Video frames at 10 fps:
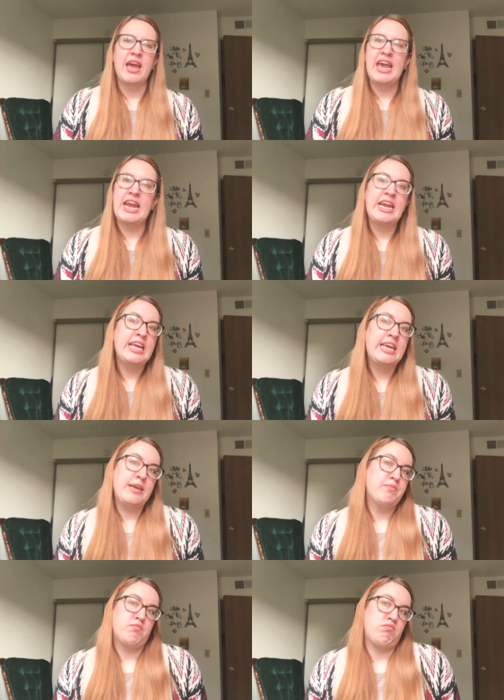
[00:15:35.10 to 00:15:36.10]

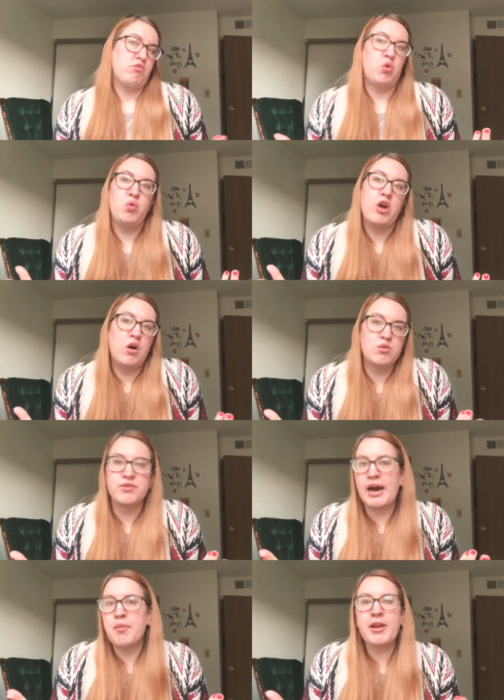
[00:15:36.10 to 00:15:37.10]
80, who knows
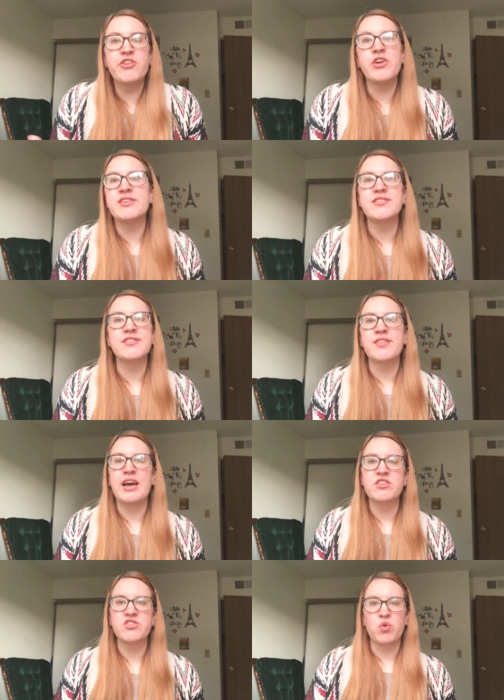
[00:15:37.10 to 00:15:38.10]
how many dresses in
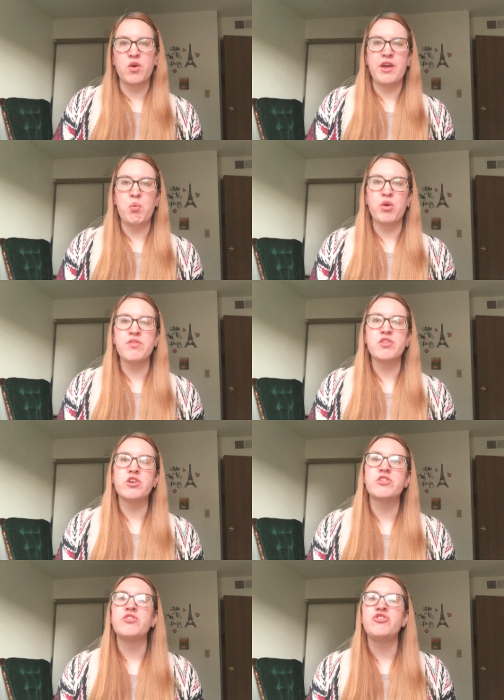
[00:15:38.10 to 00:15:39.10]
that store that would have
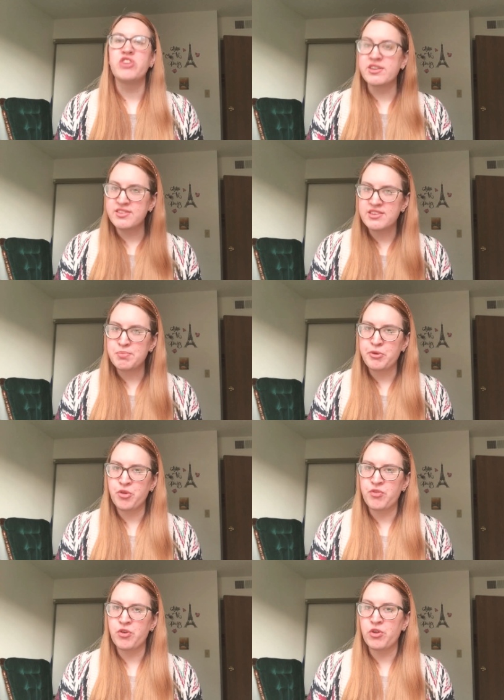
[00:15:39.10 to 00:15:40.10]
looked just as
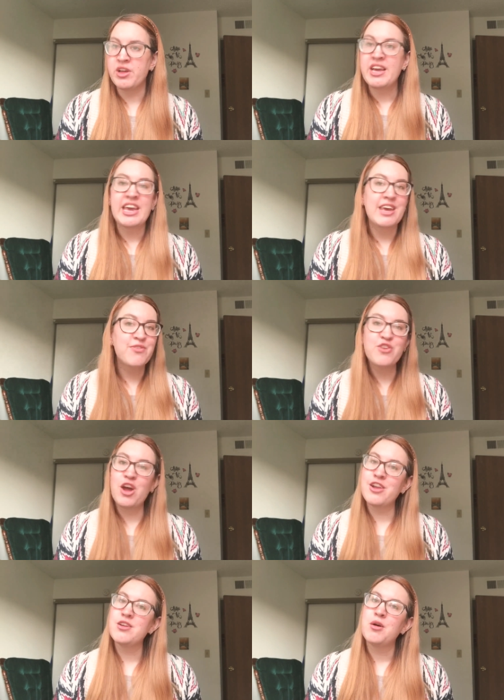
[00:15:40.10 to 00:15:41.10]
beautiful, if
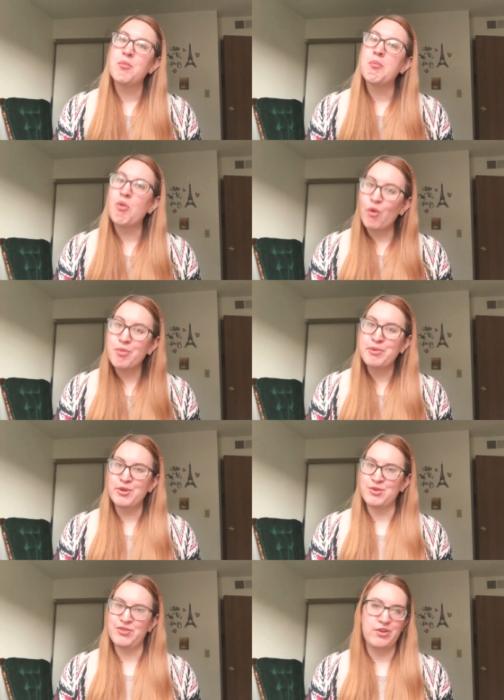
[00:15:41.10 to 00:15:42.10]
not more
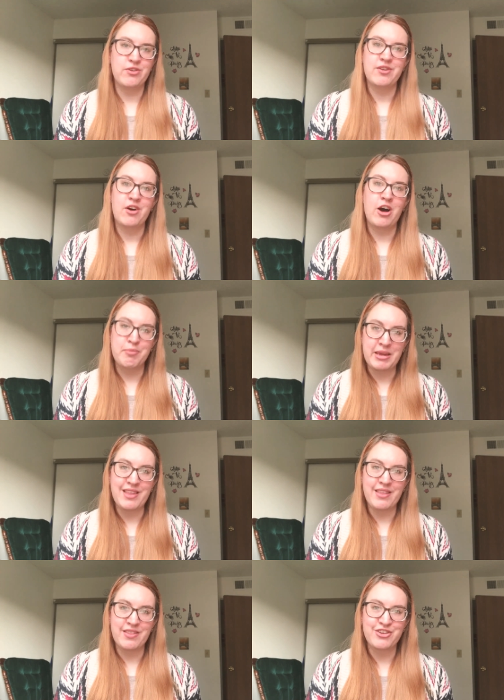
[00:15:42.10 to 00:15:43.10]
beautiful on me
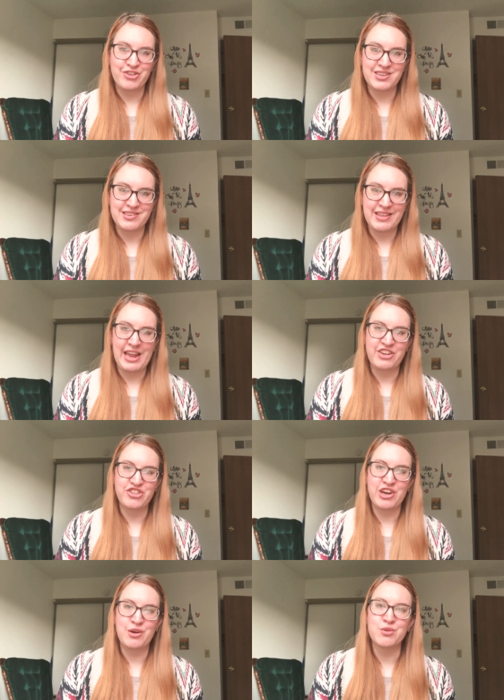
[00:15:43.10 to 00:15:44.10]
than the dress that I
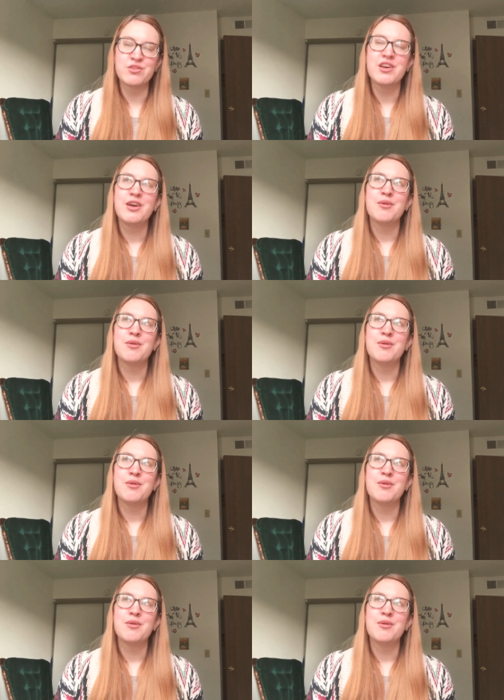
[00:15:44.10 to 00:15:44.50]
chose.